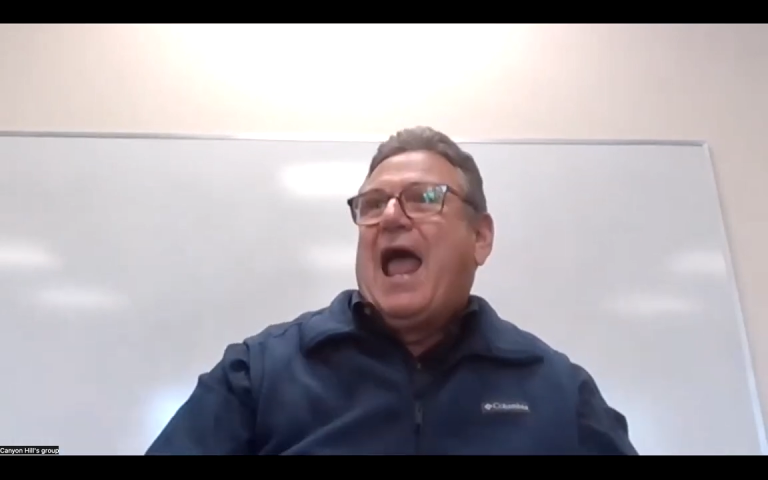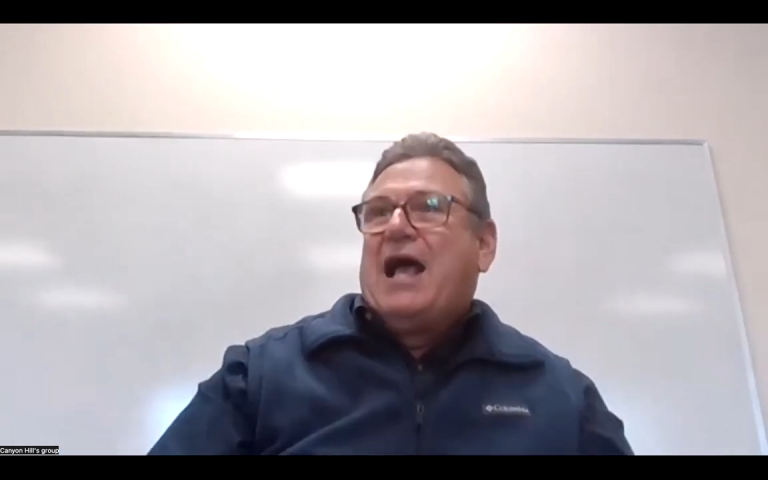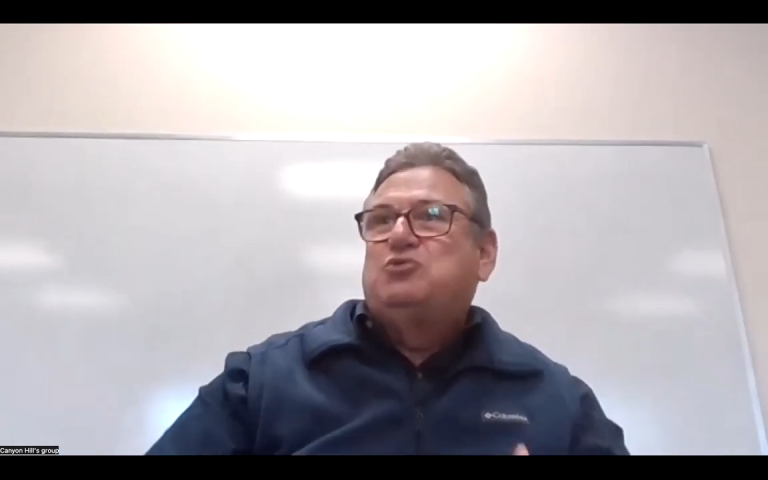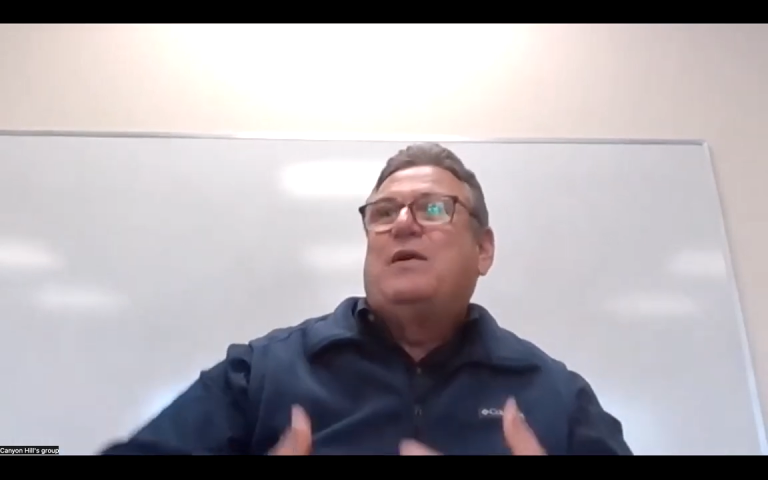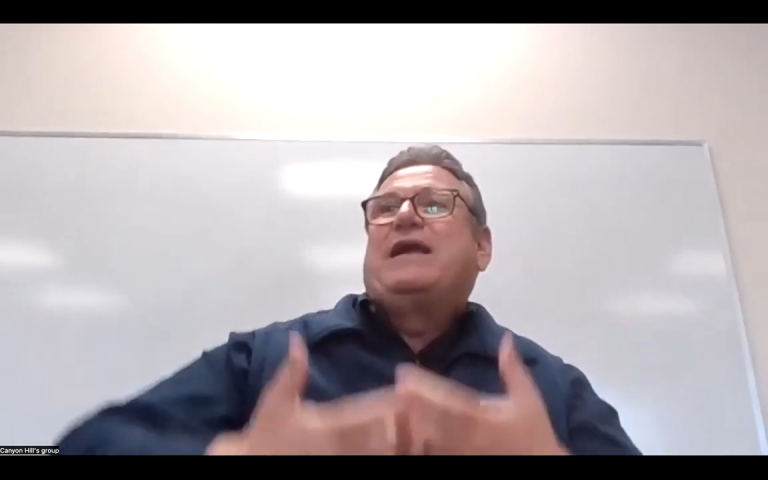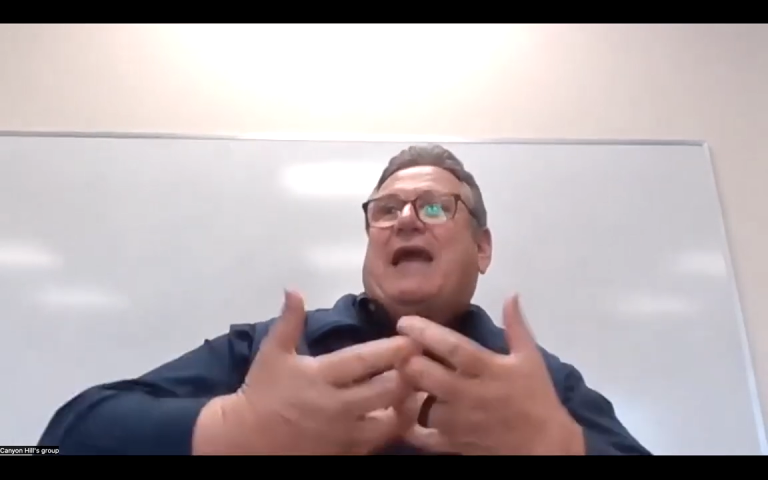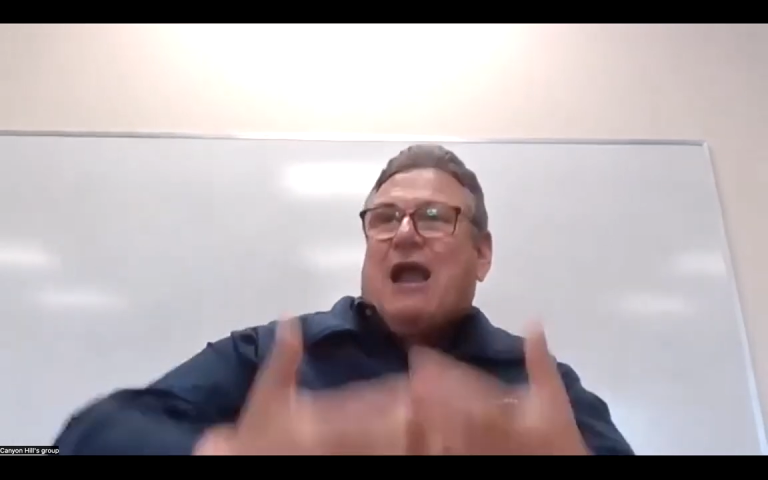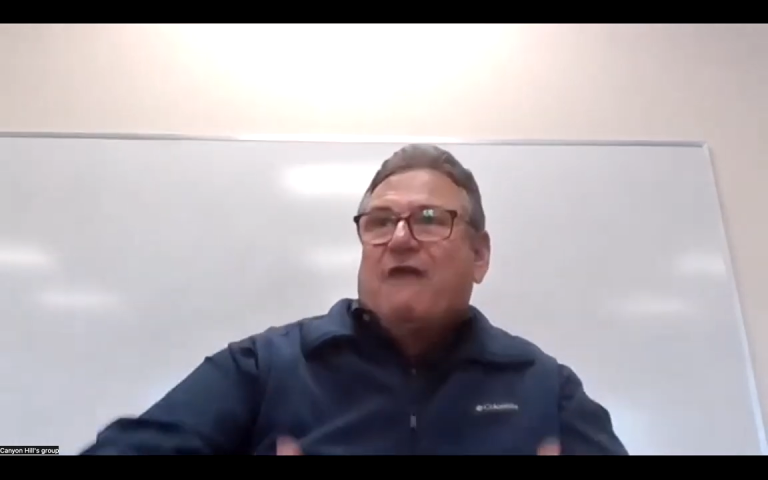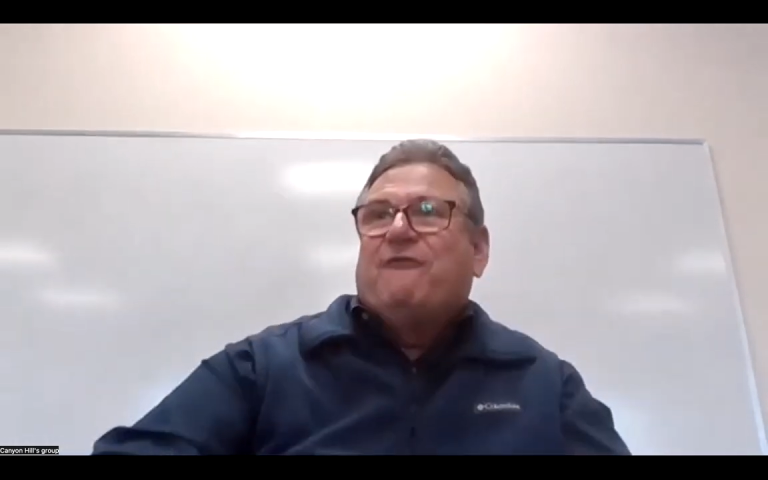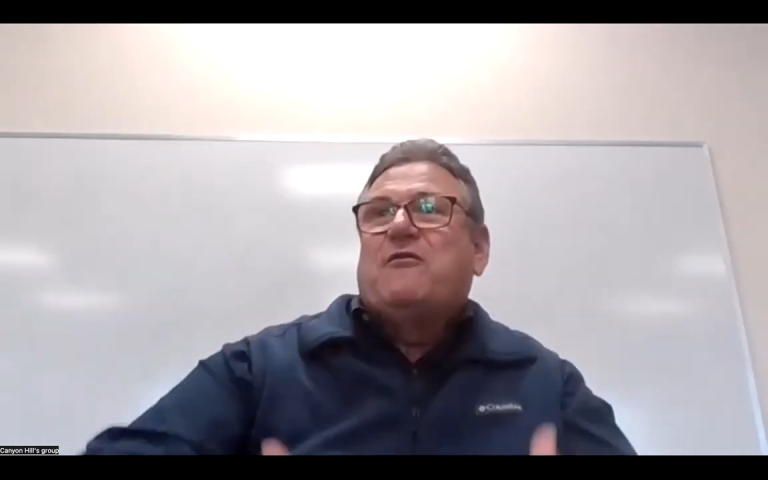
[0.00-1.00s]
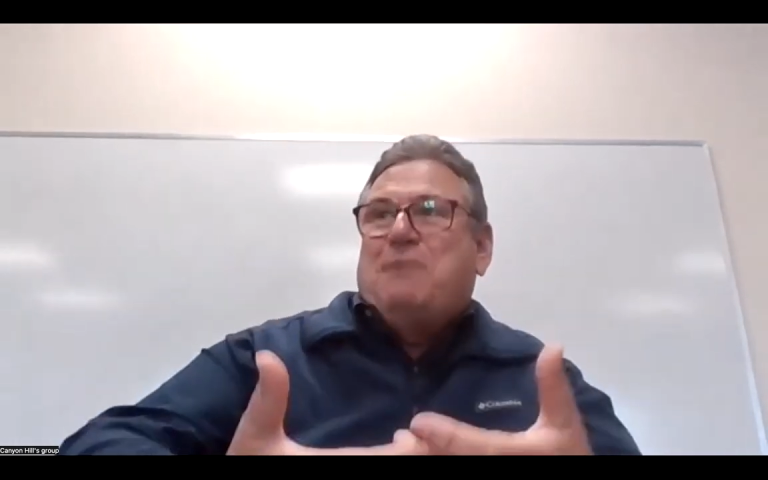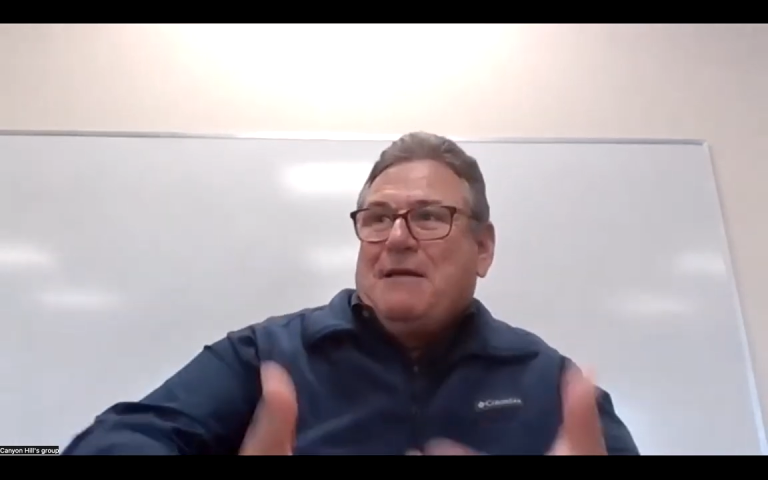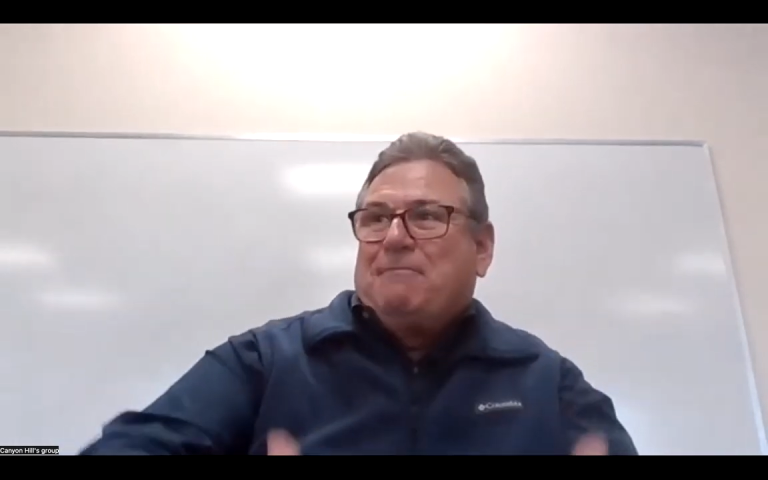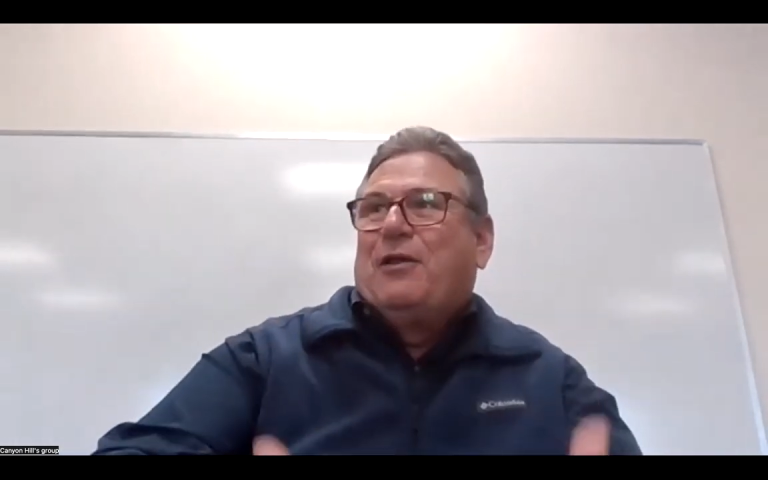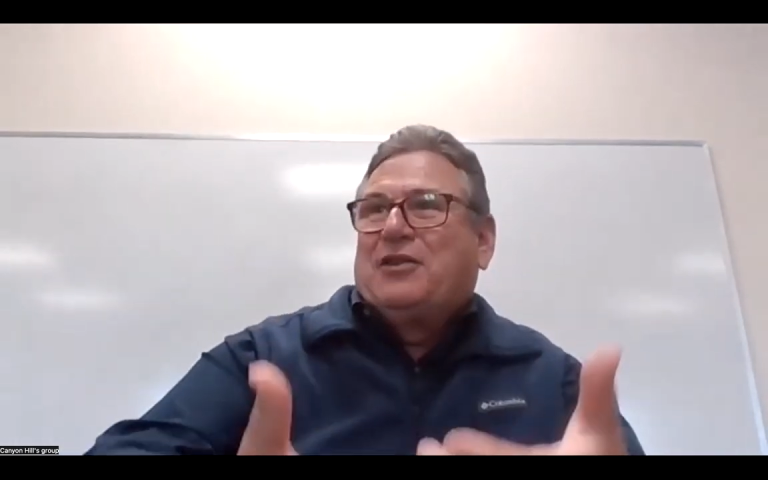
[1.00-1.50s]
As we care for
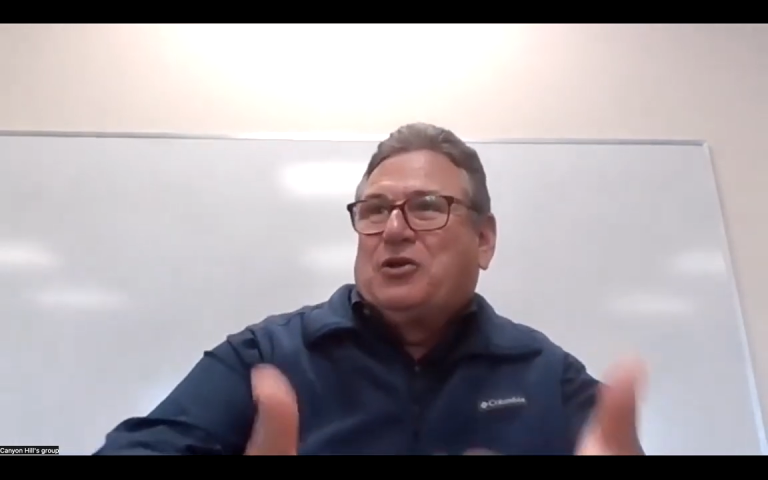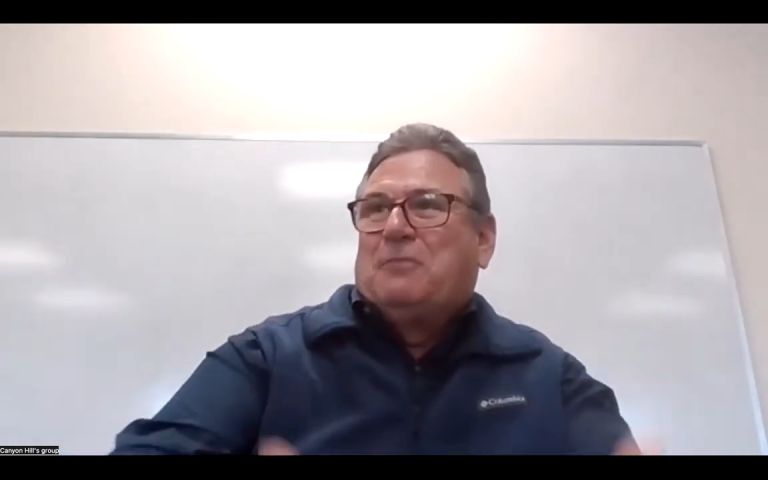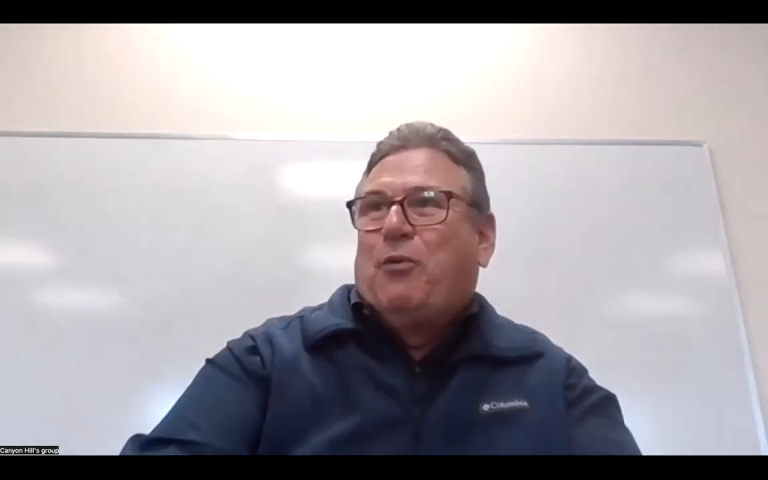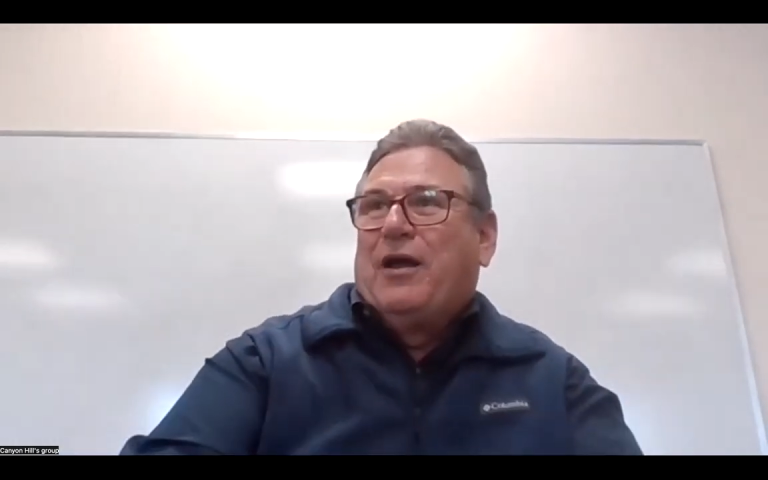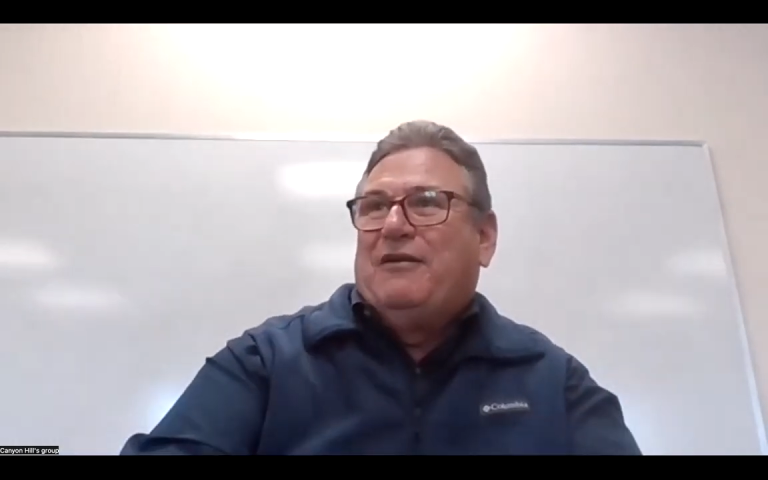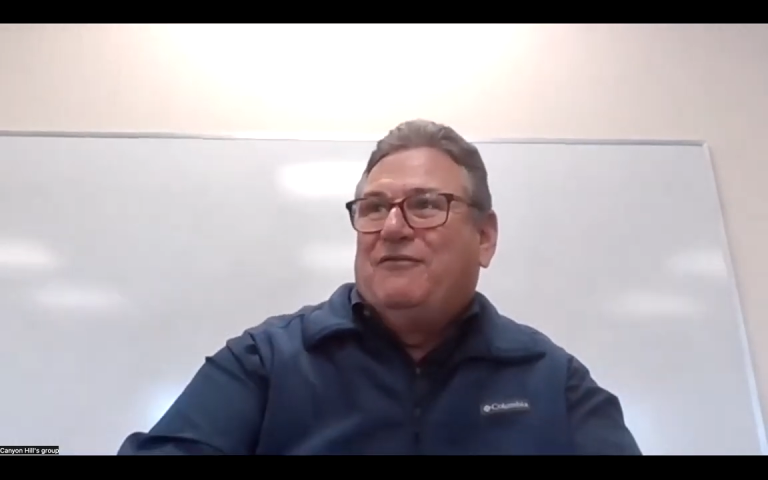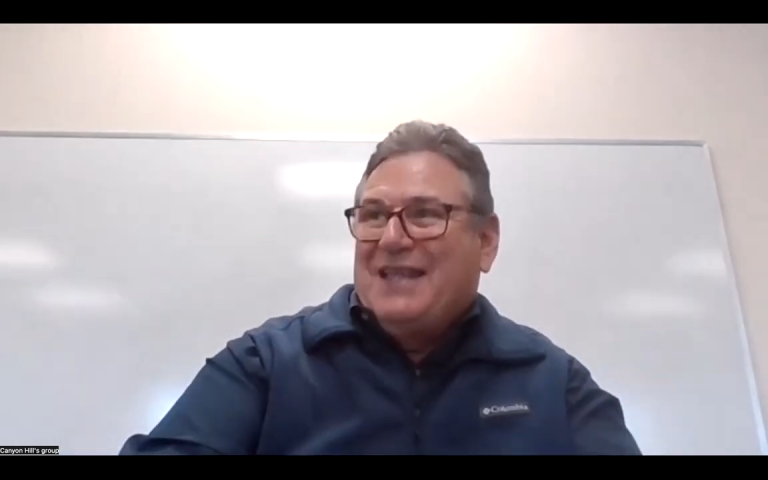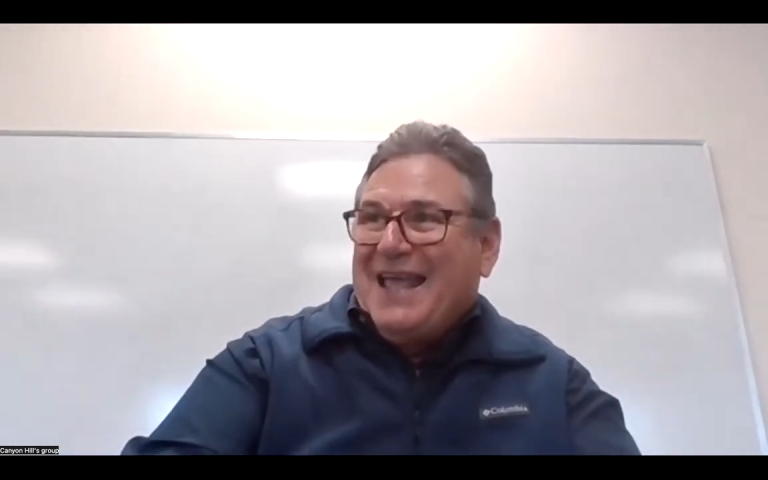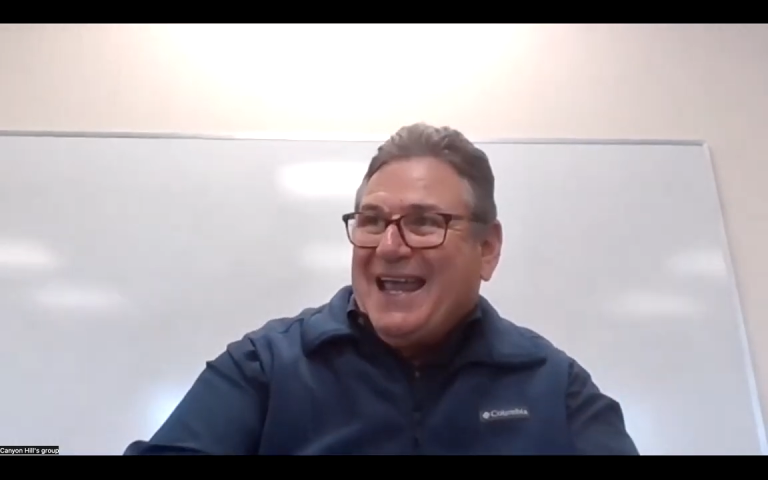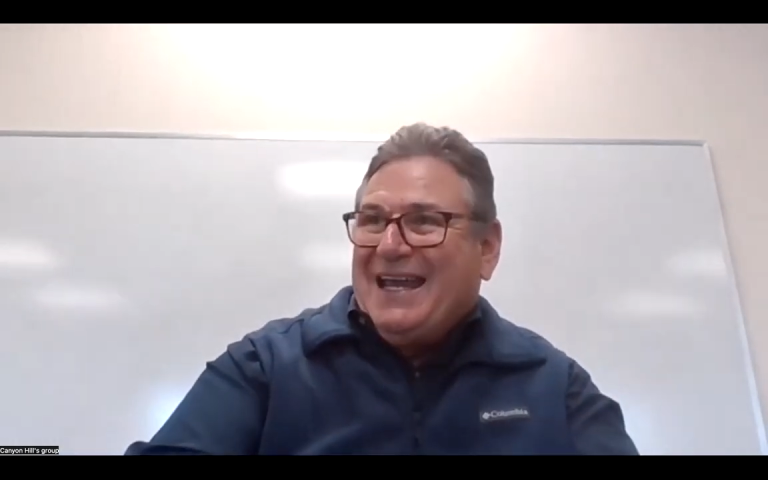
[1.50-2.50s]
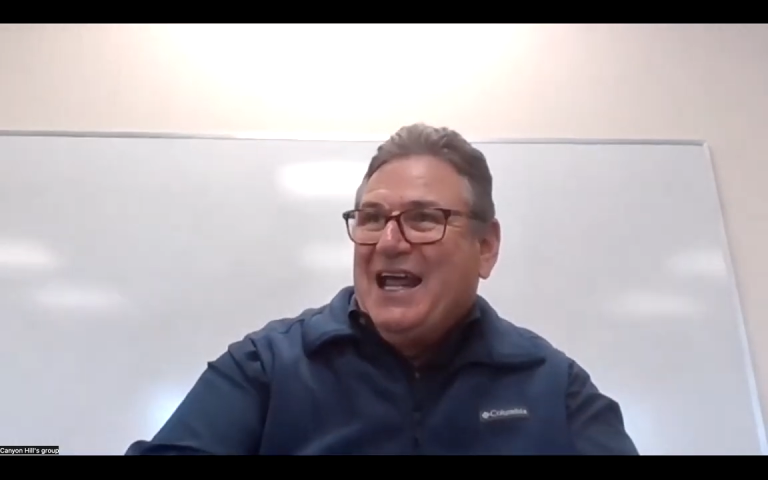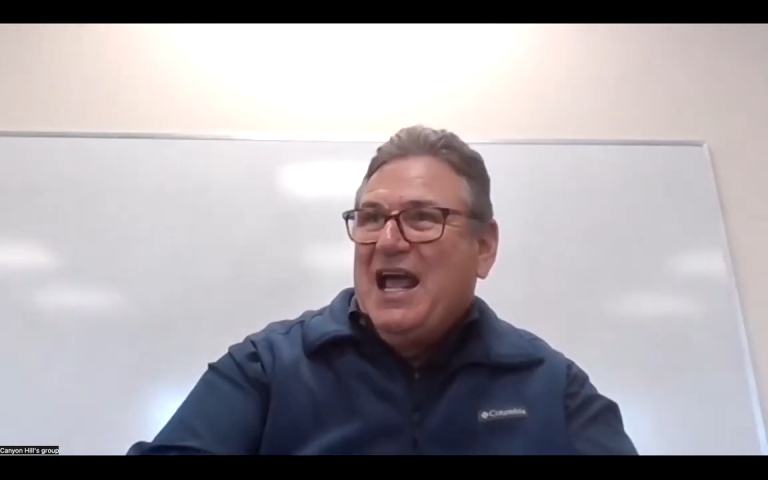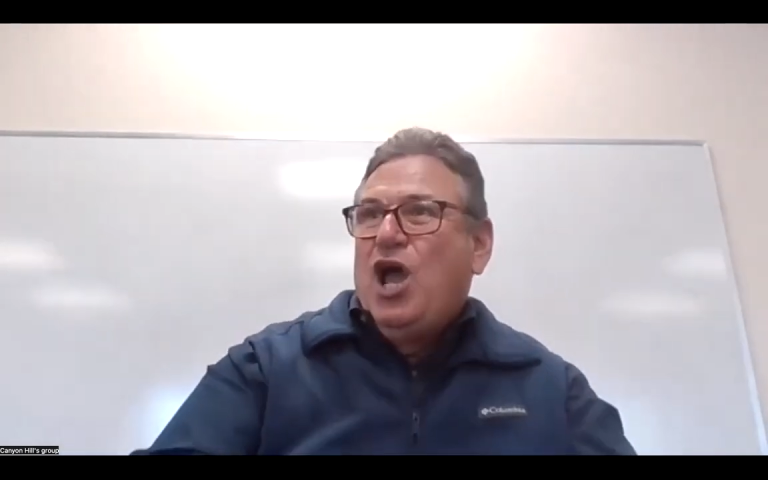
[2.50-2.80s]
people at their point of need,